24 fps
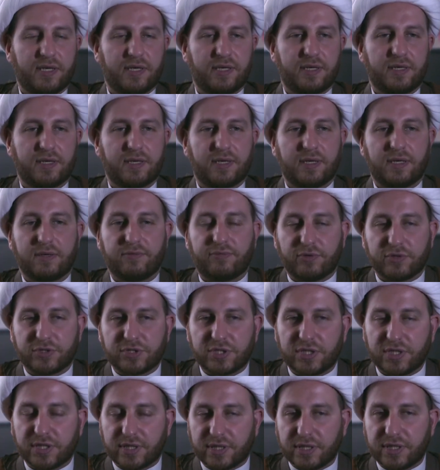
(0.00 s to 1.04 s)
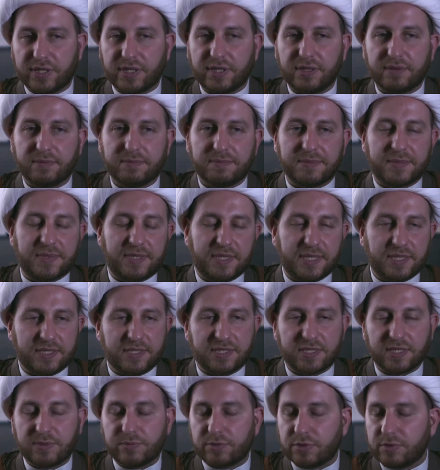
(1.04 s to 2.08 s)
unfortunately, they
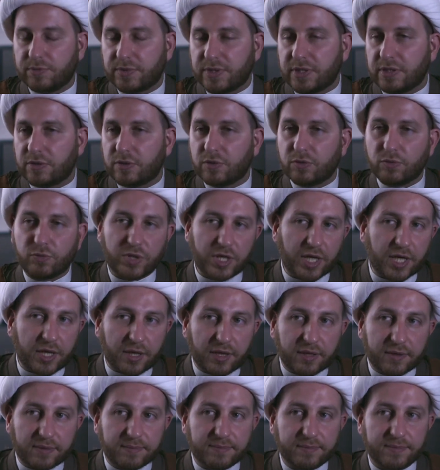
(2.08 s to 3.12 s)
seem to be winning.